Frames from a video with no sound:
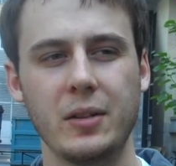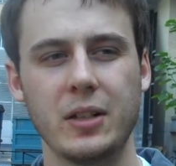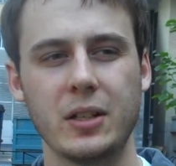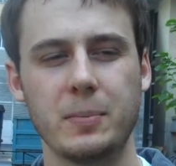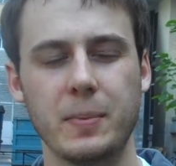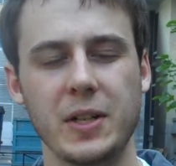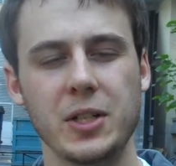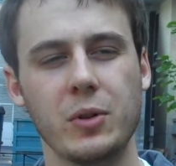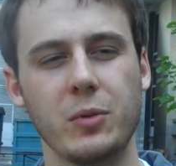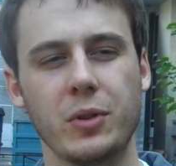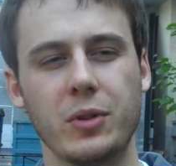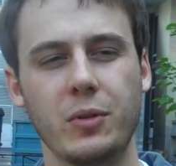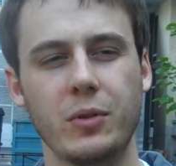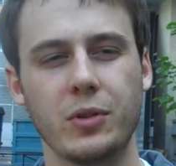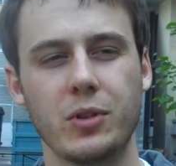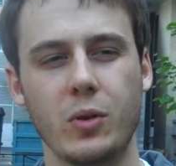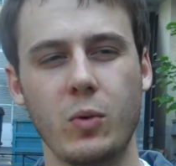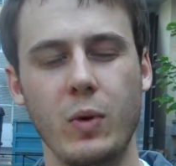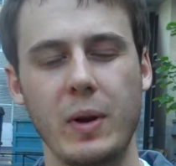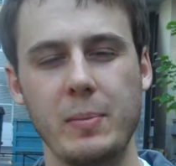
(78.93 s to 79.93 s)
Especially
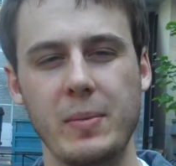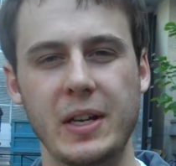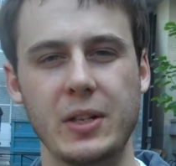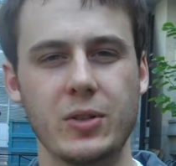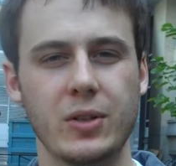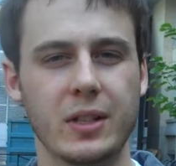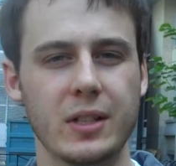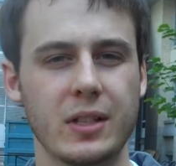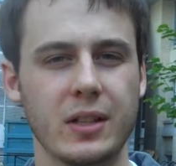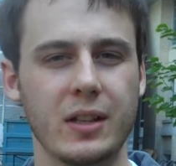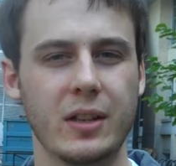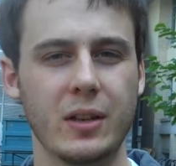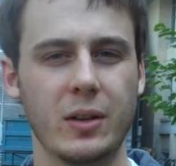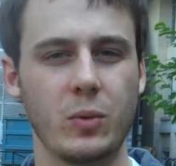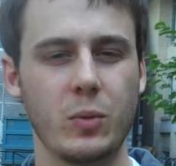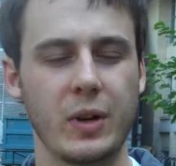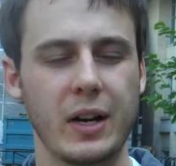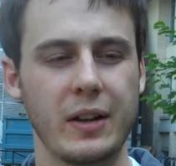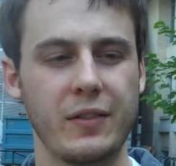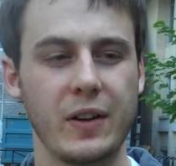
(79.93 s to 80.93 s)
with Web Matrix,
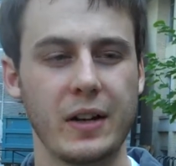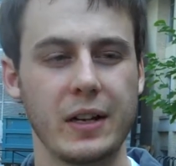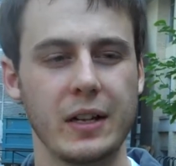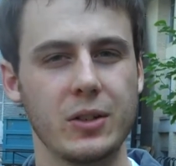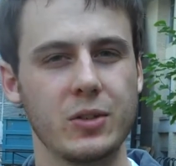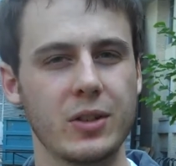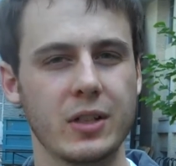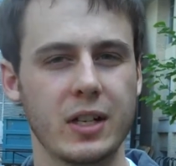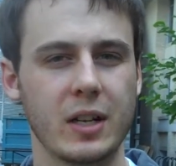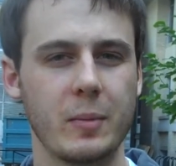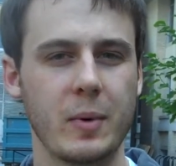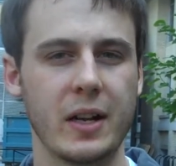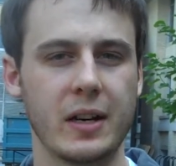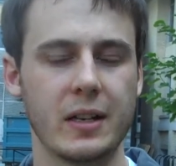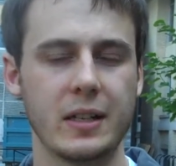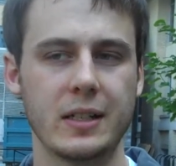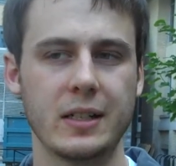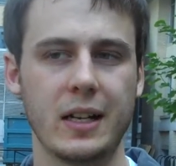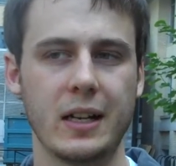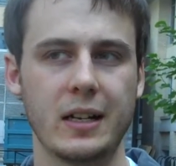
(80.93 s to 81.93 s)
what I find interesting about
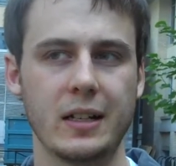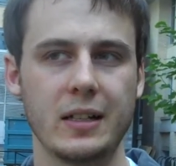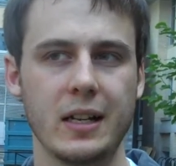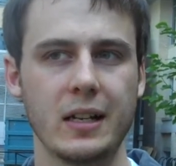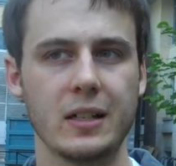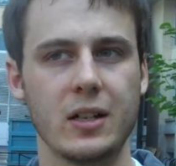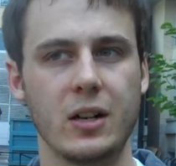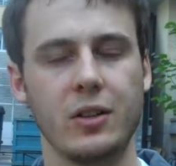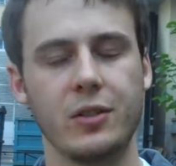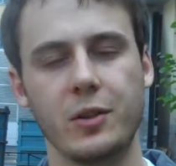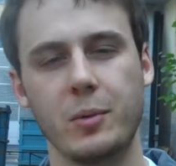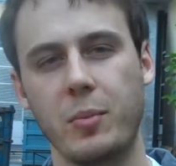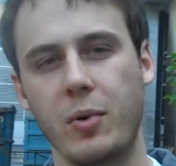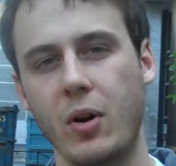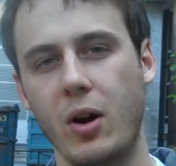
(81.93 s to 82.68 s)
it is that it takes all of the